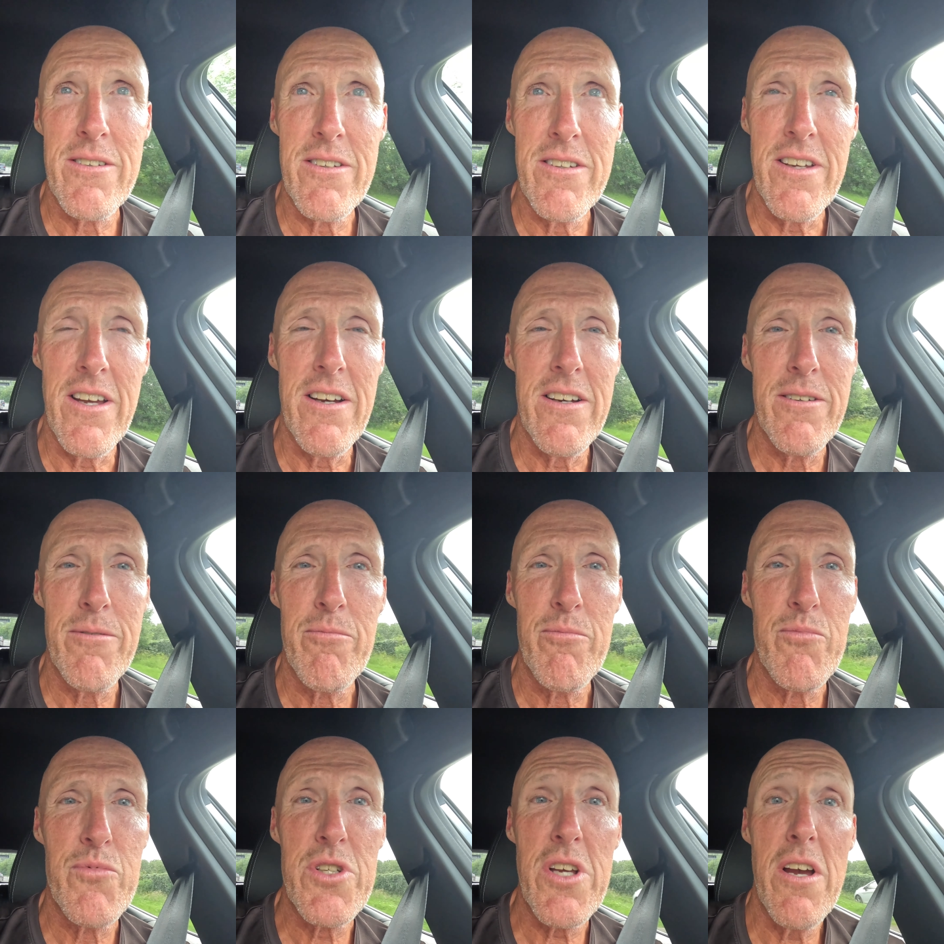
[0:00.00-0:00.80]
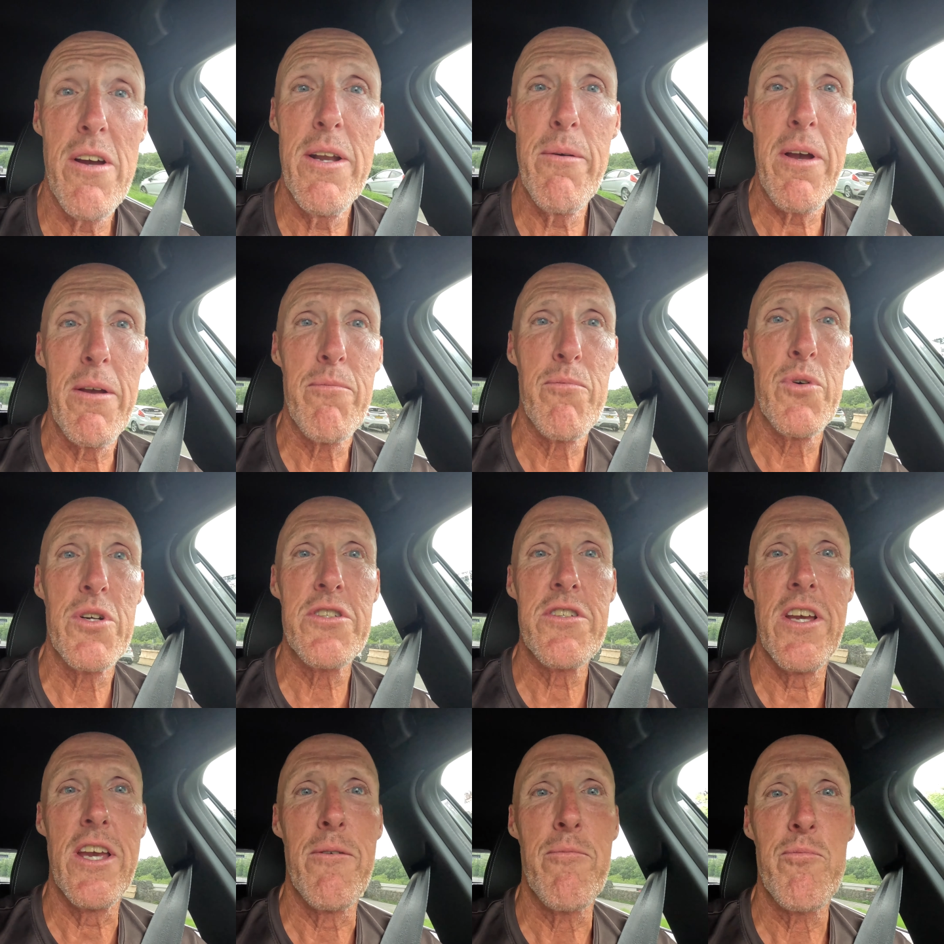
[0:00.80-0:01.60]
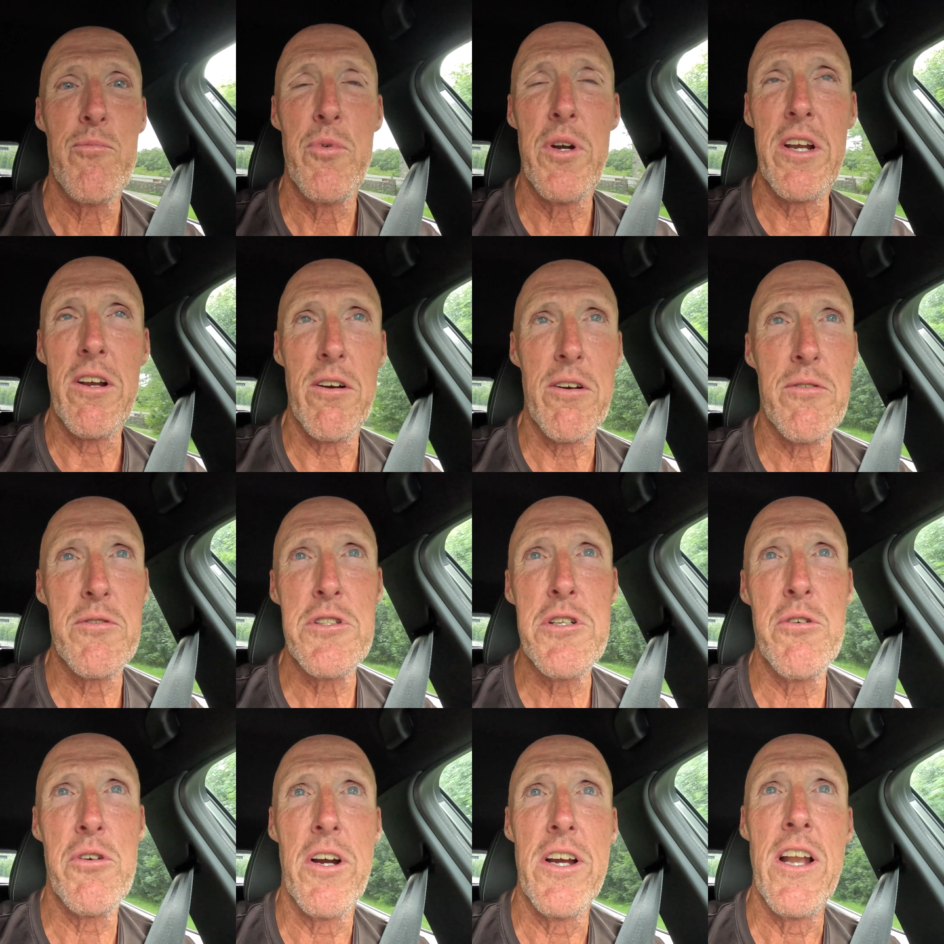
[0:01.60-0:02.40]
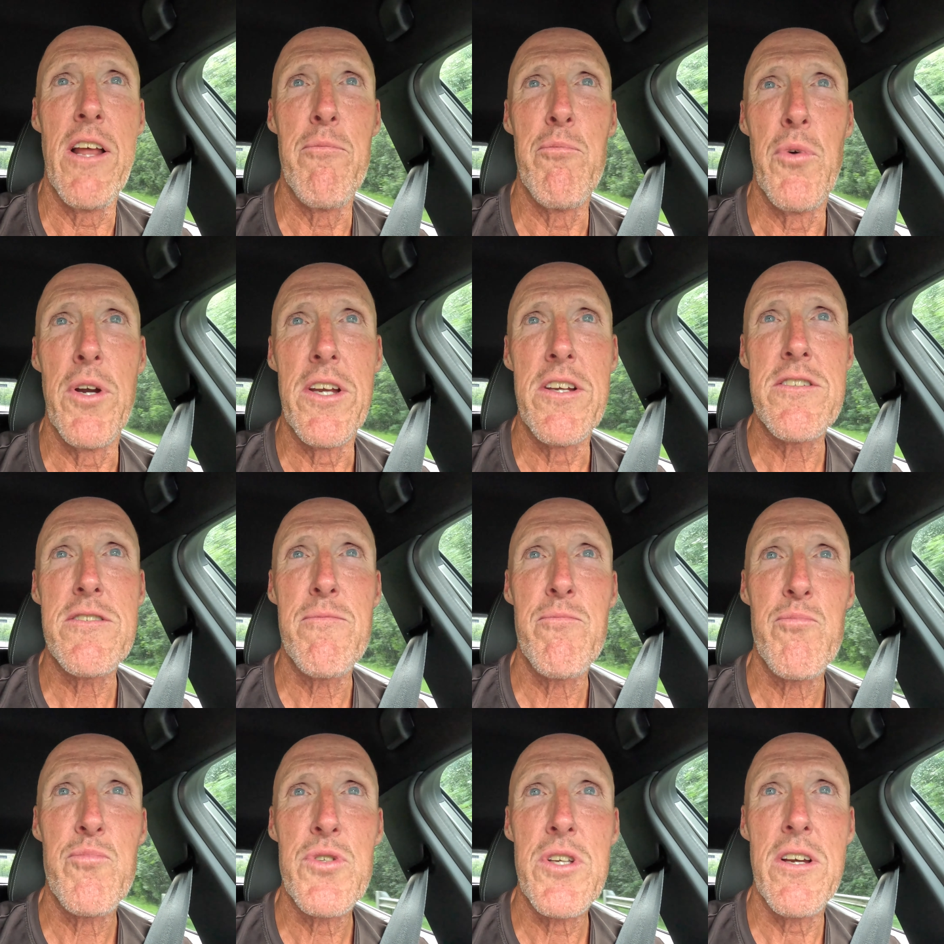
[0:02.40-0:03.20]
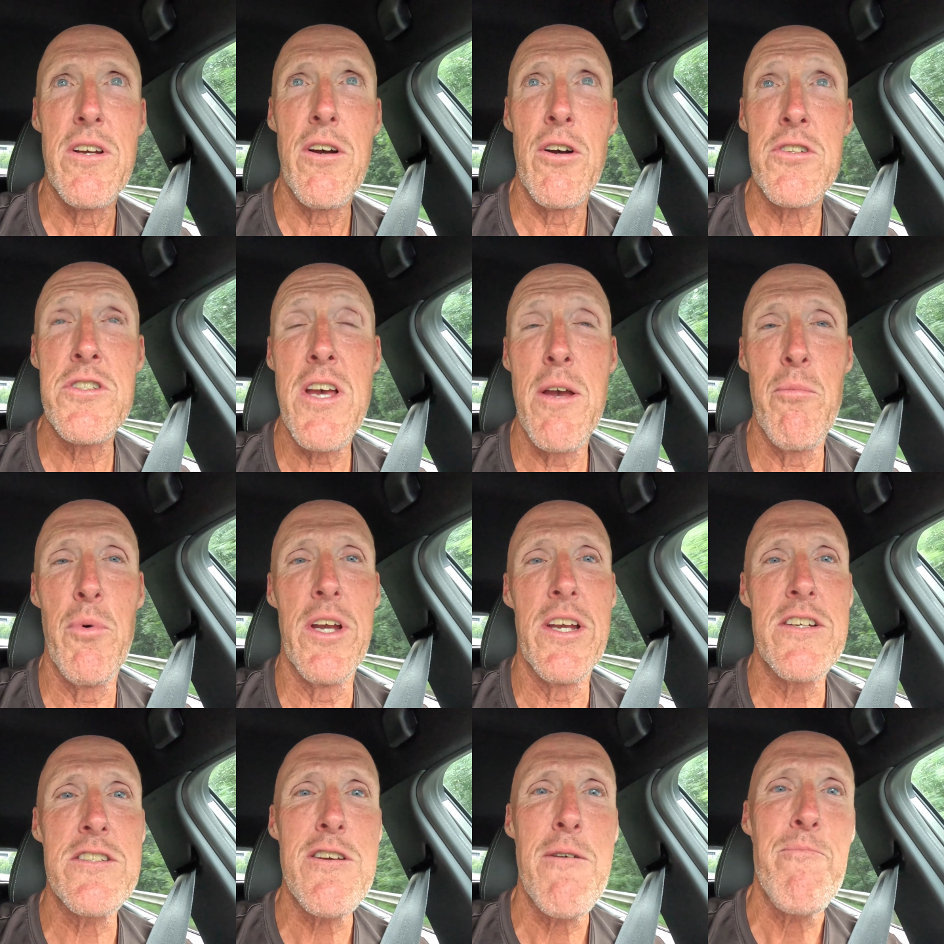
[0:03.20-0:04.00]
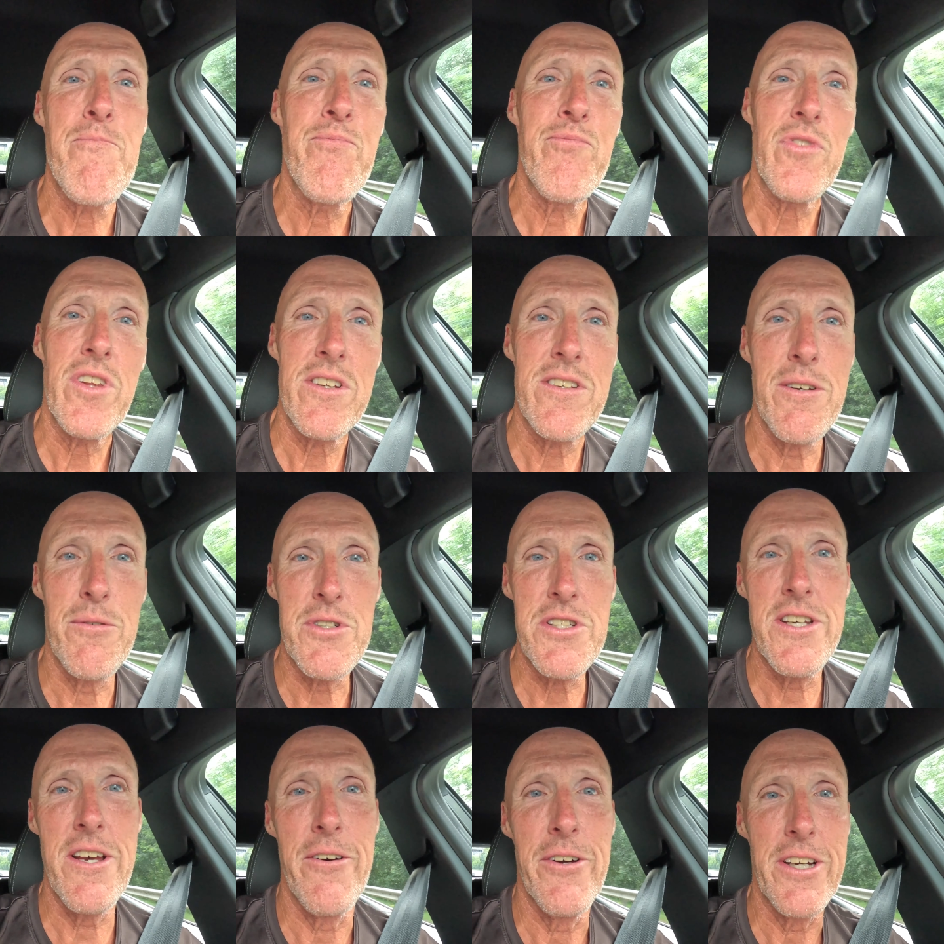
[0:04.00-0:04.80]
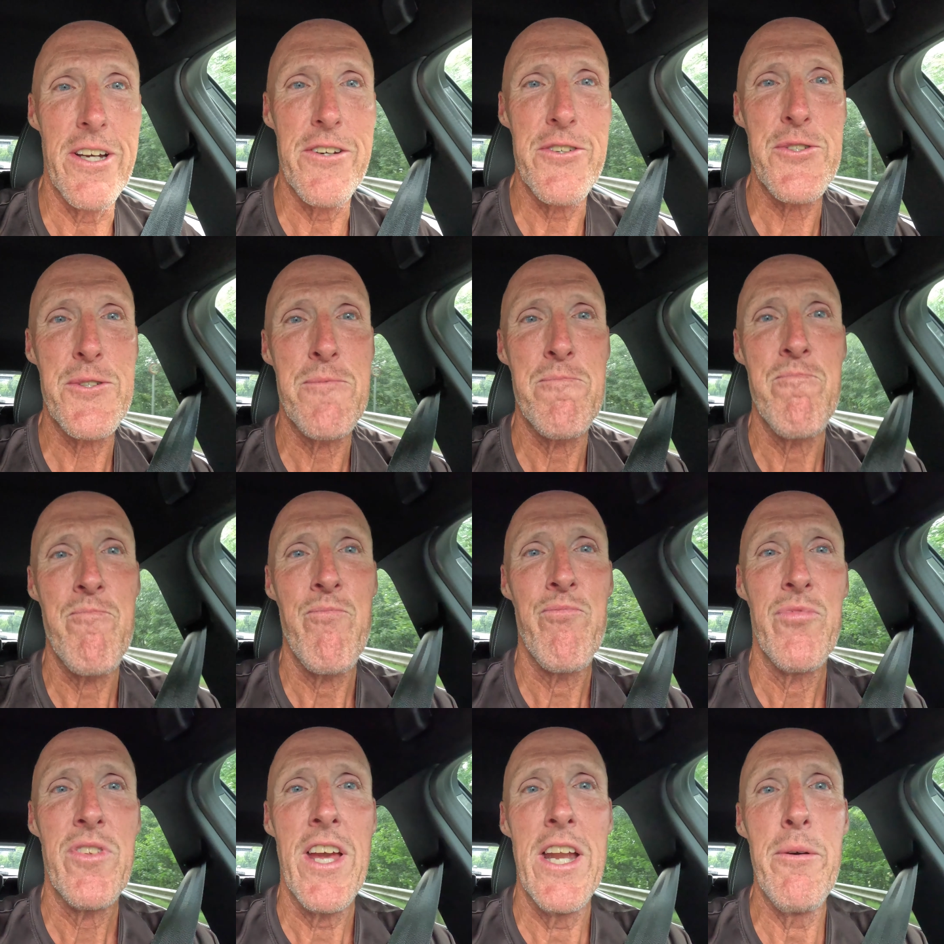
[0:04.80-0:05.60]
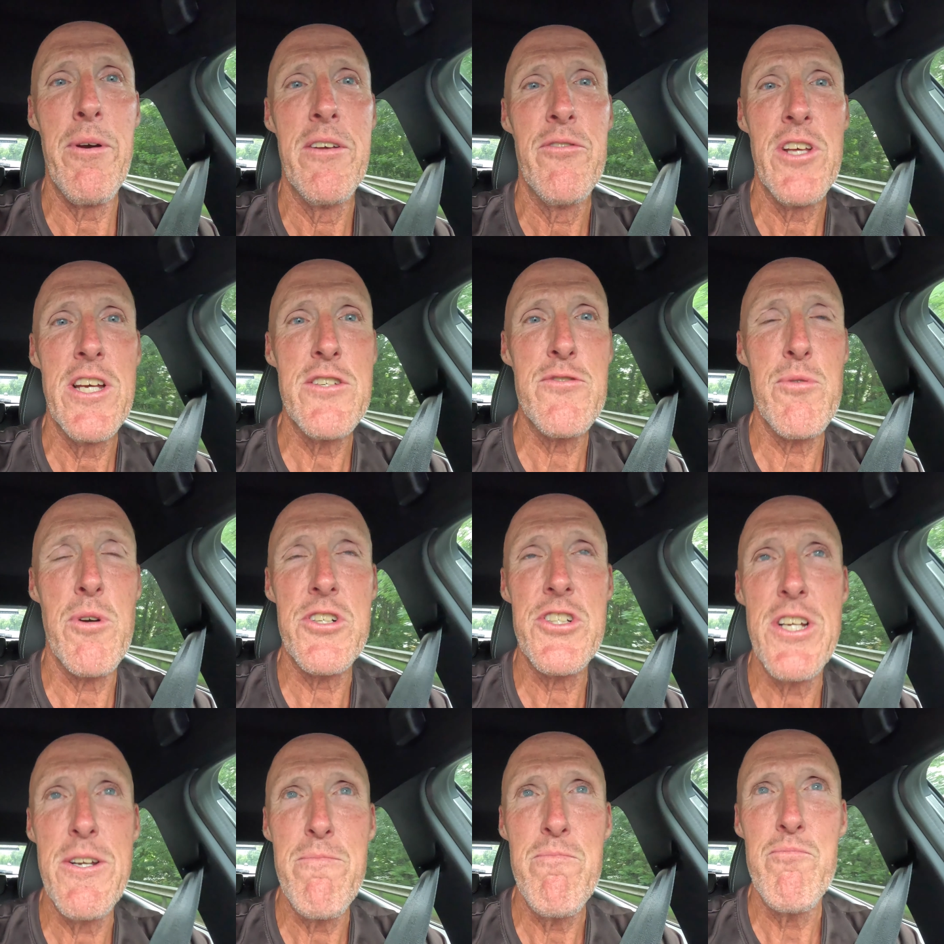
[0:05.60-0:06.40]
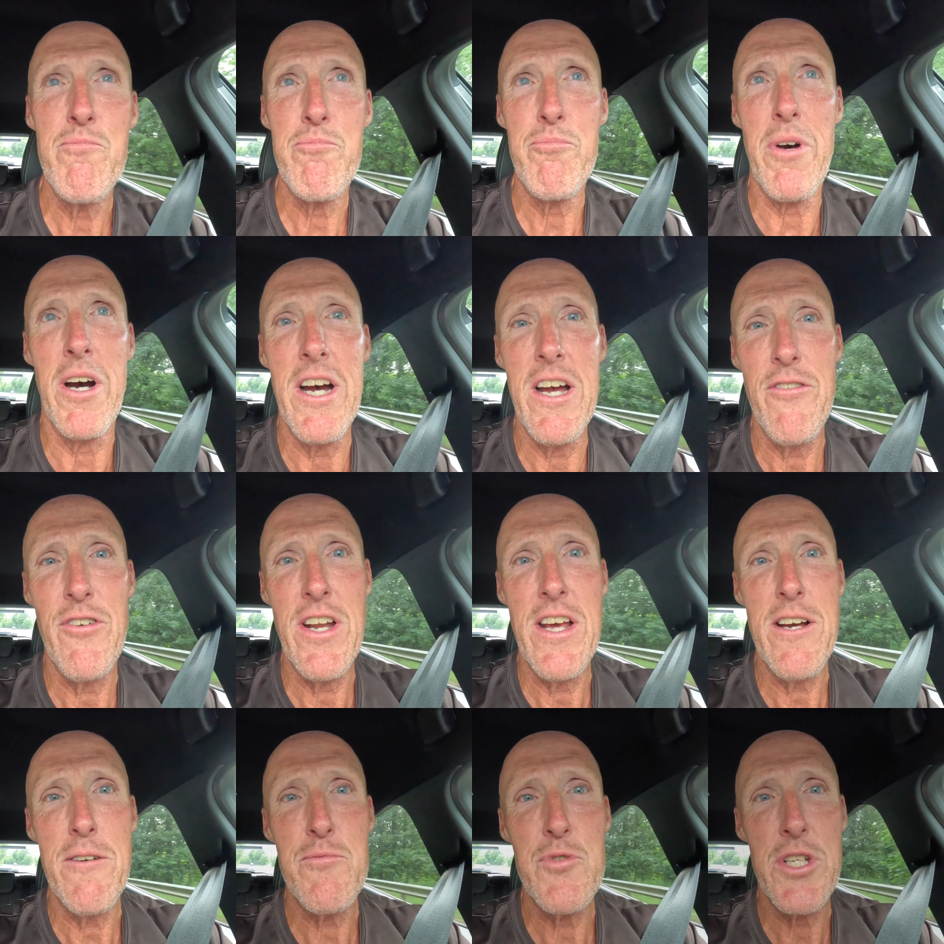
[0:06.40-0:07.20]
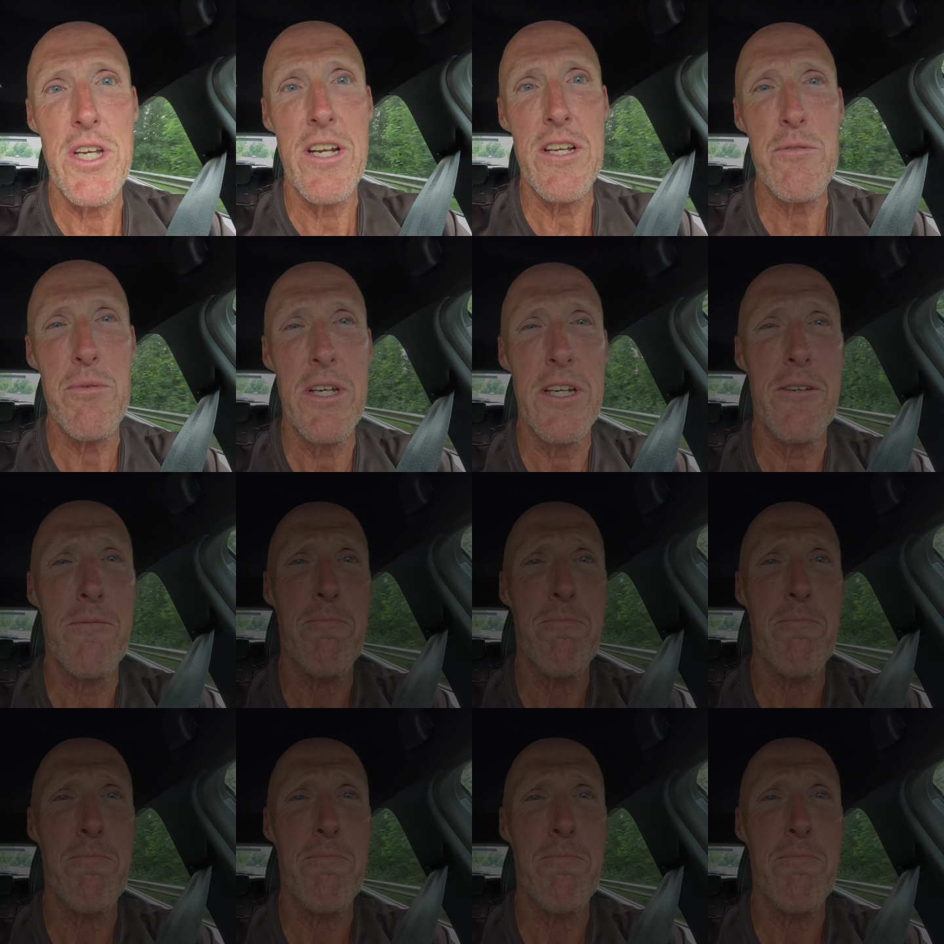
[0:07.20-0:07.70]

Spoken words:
yeah. So anyway, we'll see. We've still got 11 weeks, or 10 weeks, so we'll see how it goes. Anyway, thanks for watching. Bye for now. See you next week.